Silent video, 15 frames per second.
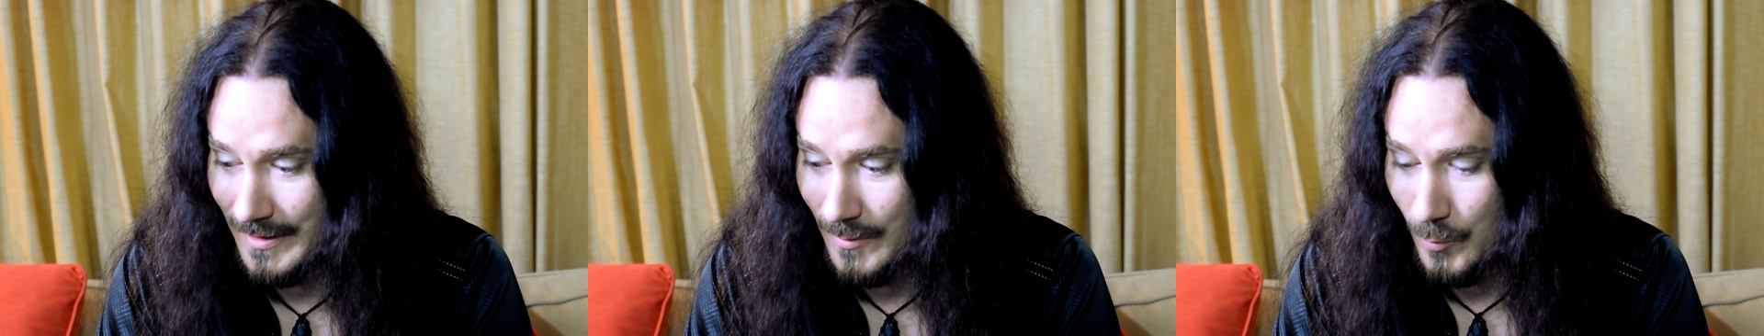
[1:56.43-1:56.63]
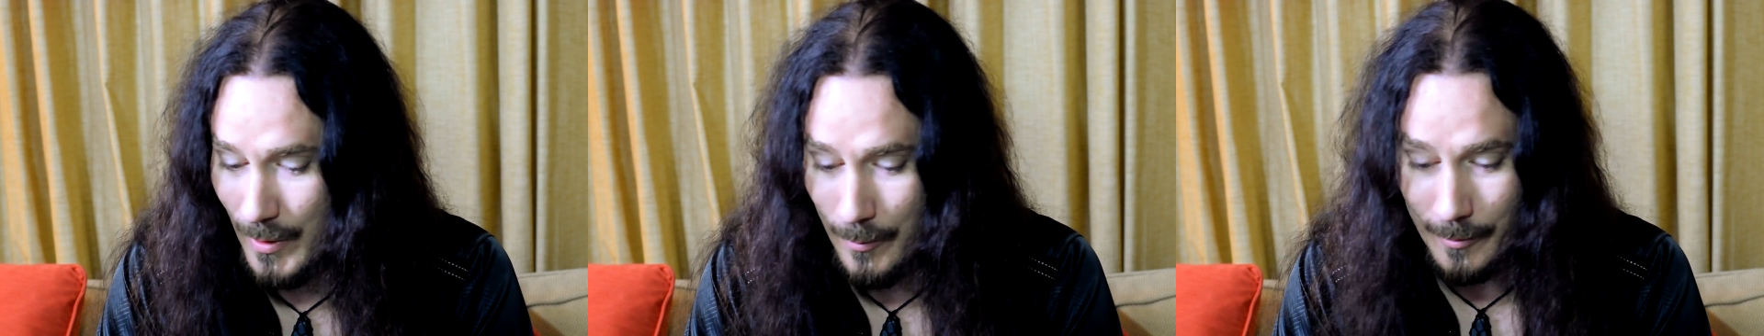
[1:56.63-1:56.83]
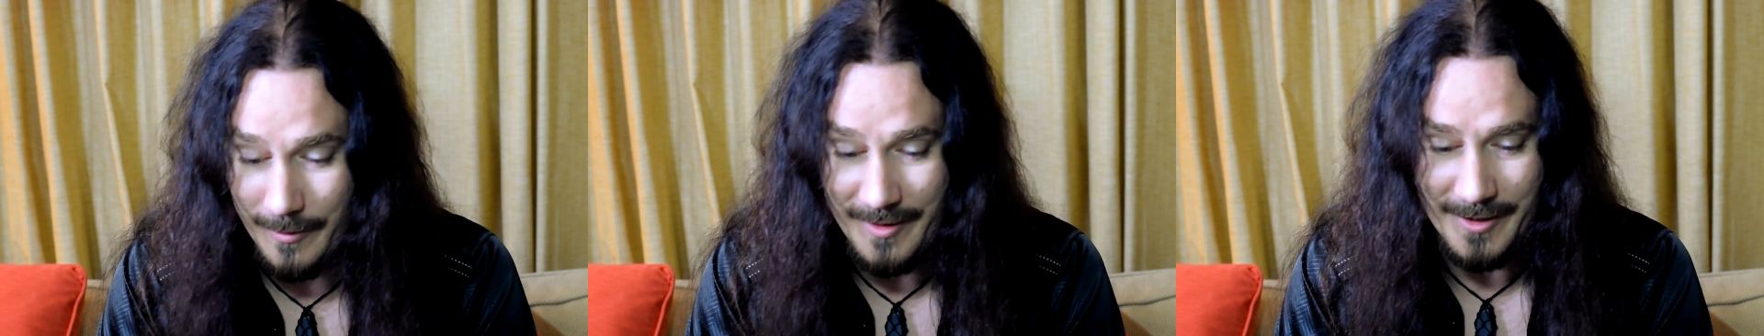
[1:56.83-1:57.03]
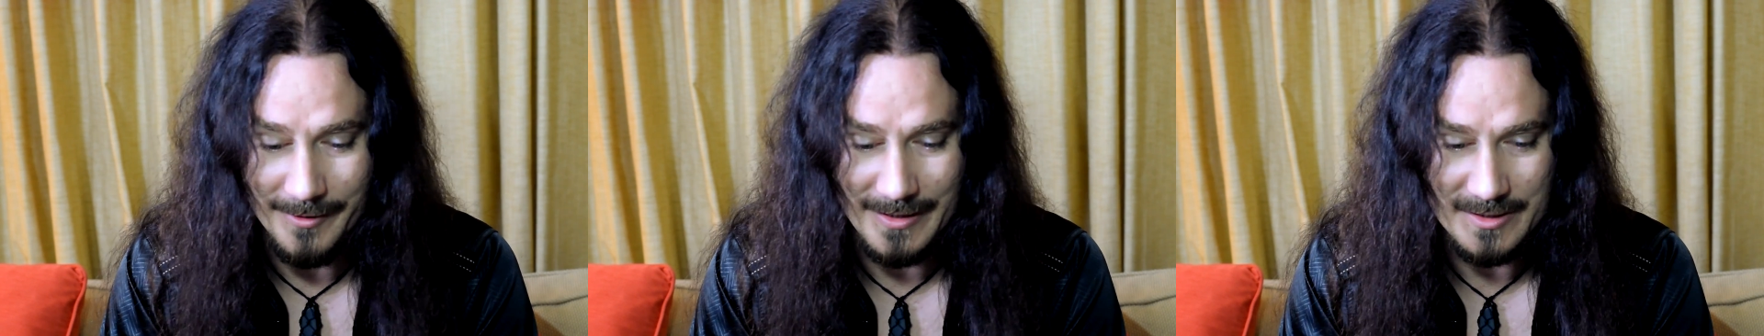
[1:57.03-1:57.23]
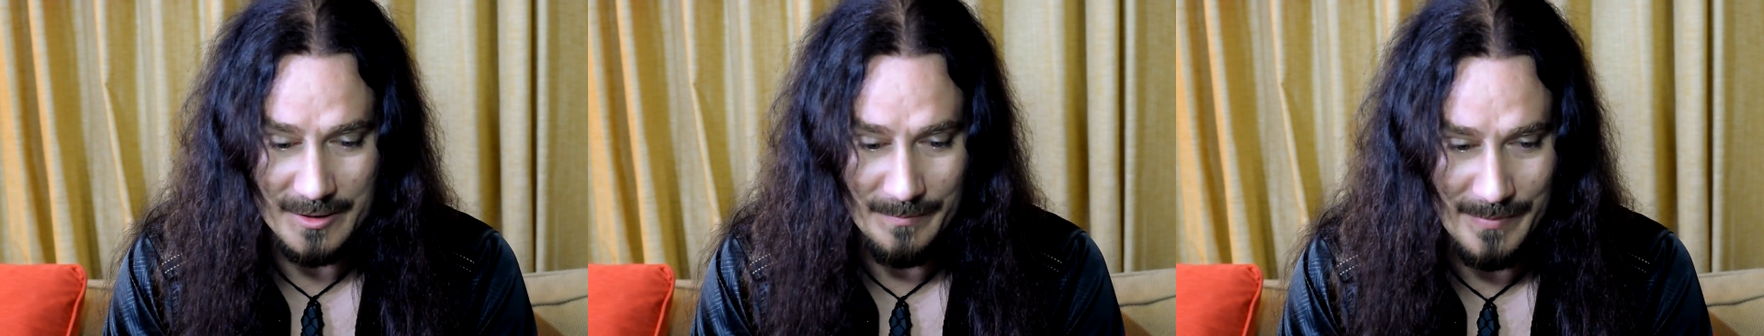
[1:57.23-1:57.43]
we were there
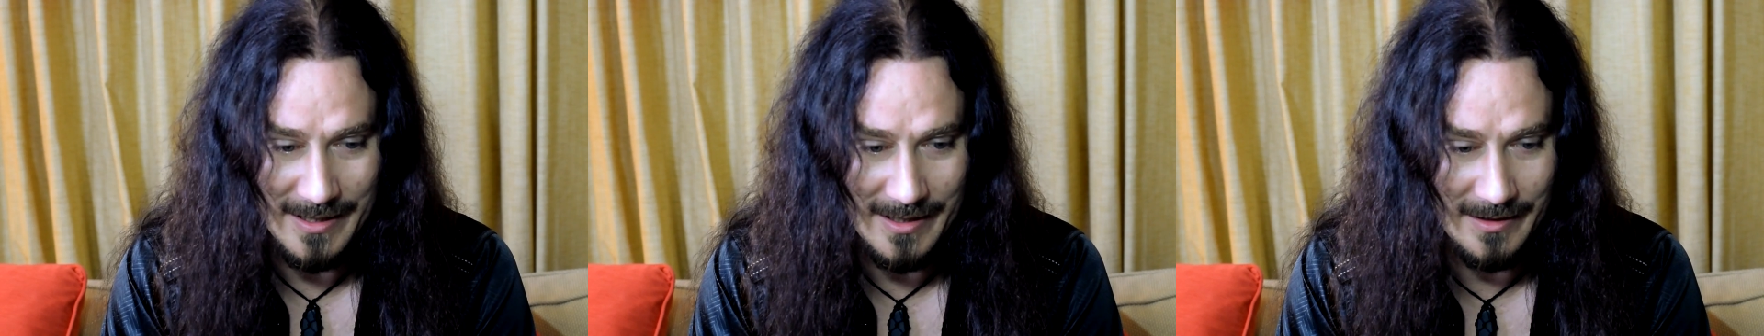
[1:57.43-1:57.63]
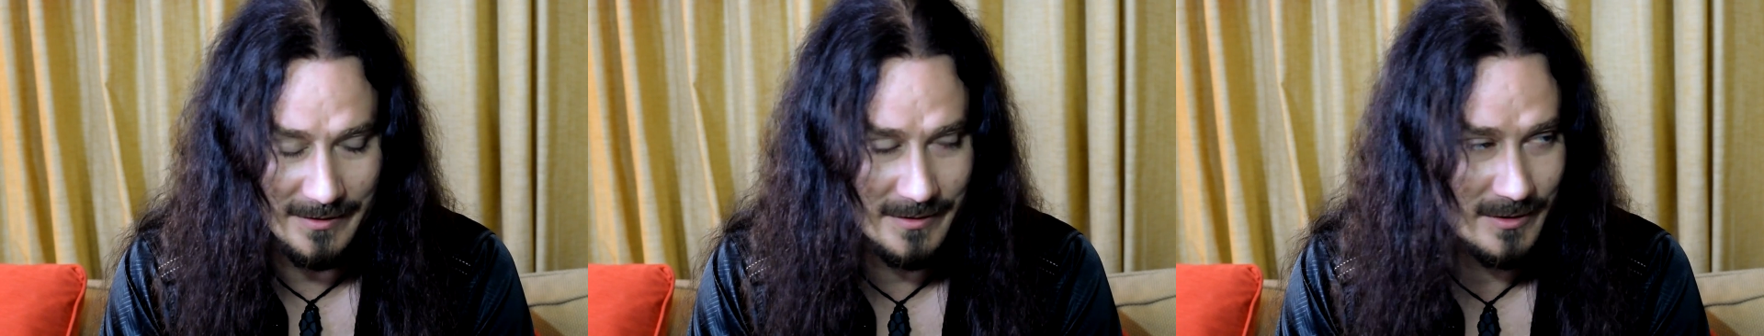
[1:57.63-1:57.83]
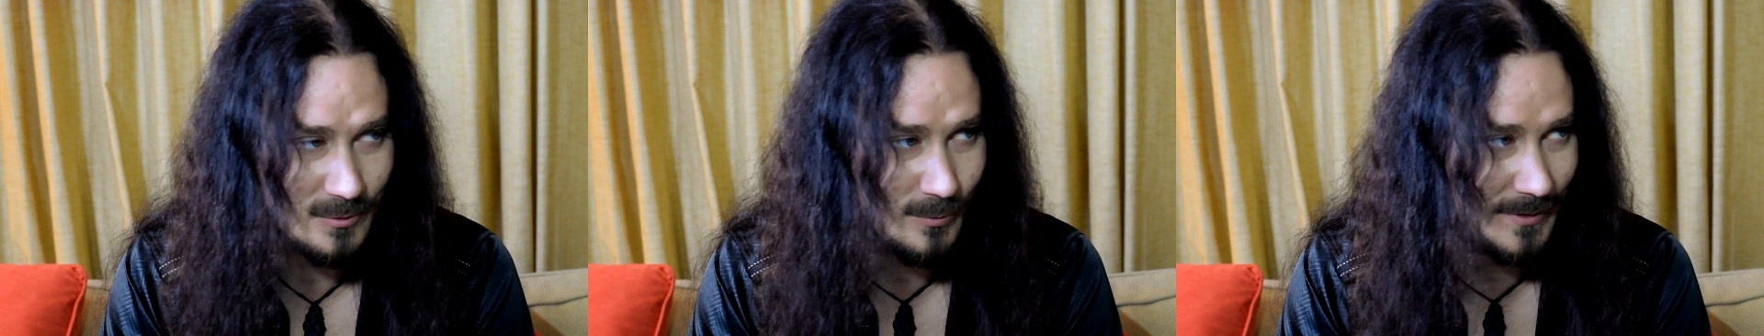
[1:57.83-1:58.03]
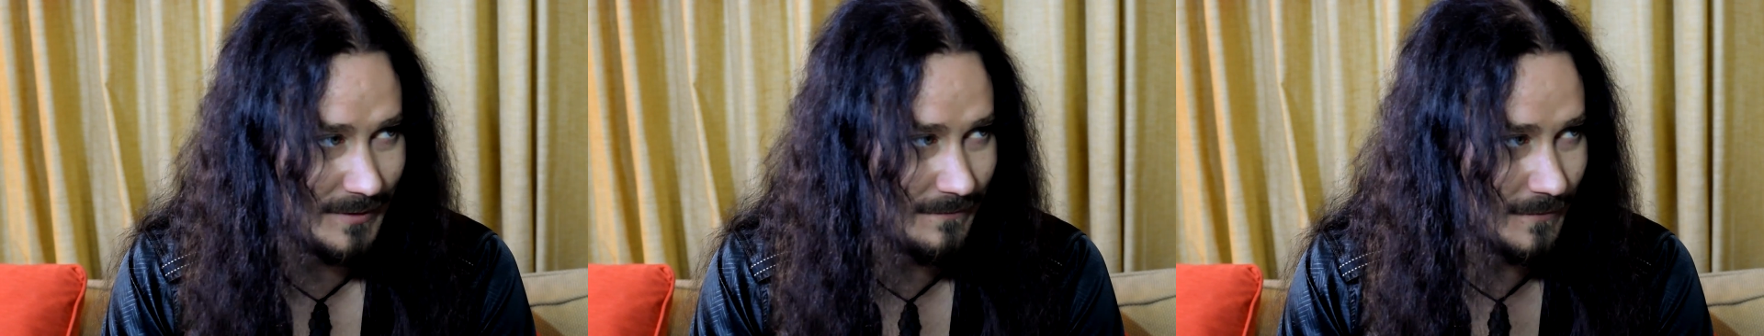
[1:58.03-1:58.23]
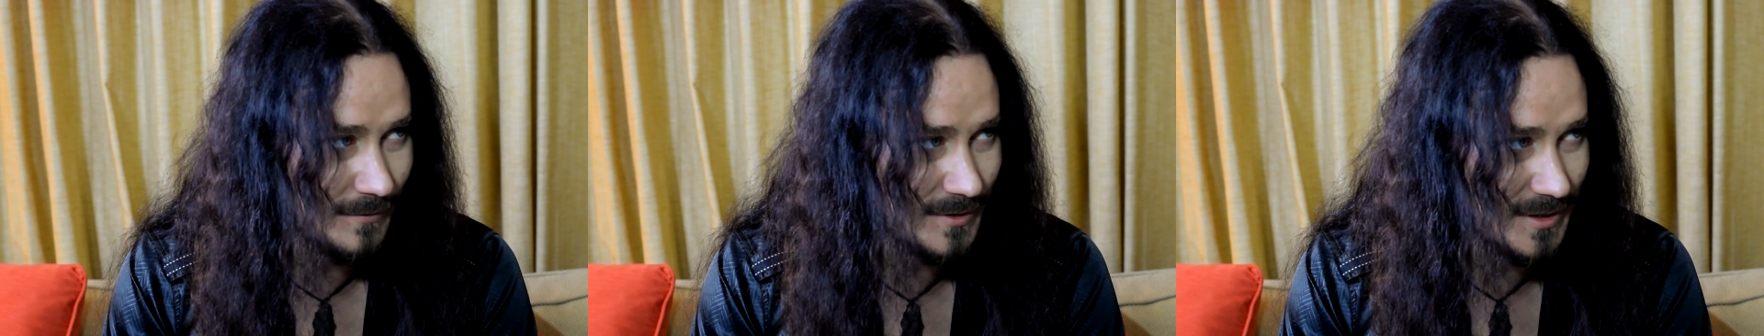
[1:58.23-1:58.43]
as a band
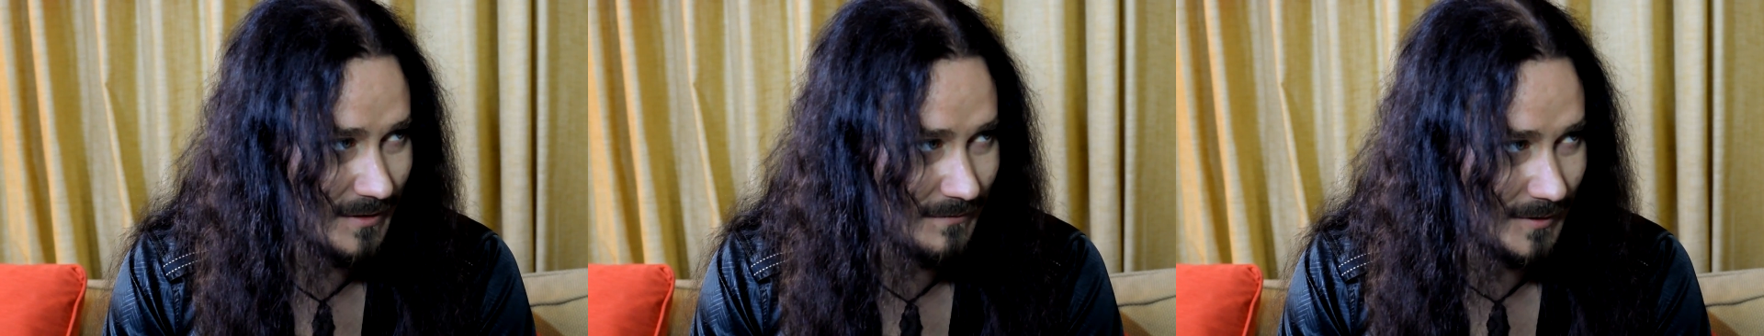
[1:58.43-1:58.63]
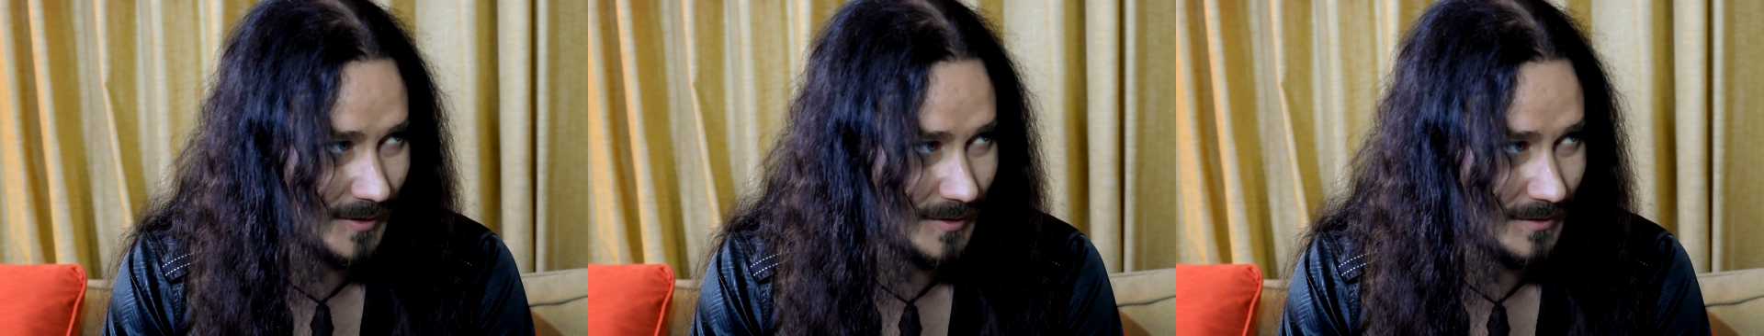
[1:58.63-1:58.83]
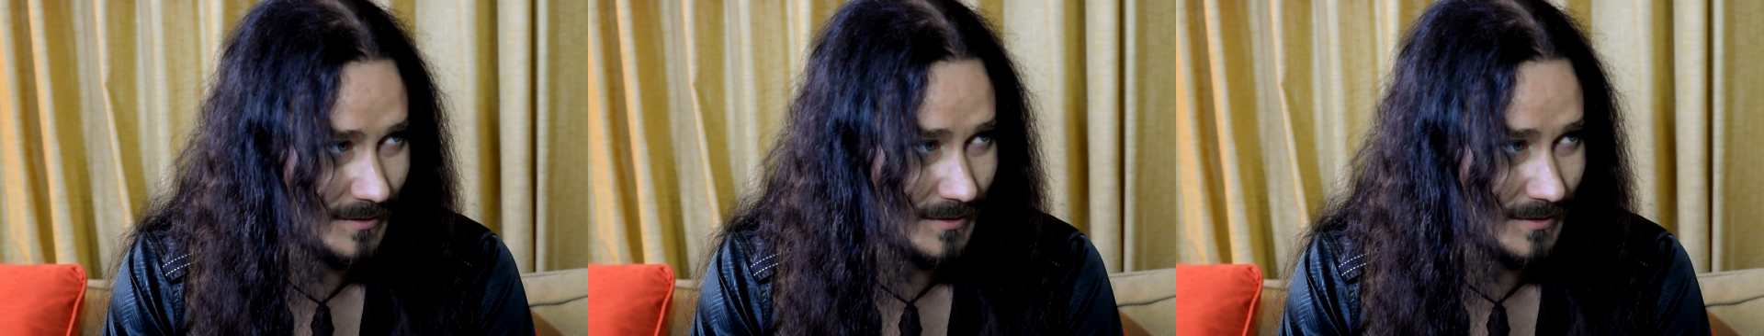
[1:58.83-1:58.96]
24/7.